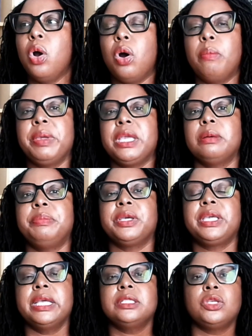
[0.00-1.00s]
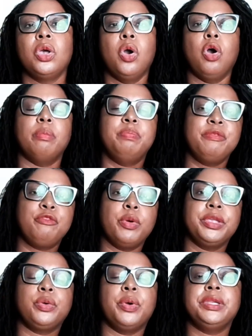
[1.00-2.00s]
or picking up your kids or before
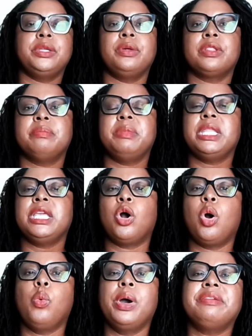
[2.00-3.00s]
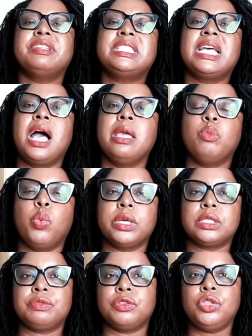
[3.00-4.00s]
you go in another meeting or whatever time
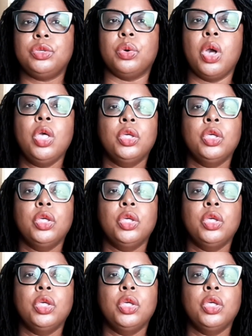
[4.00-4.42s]
works for you.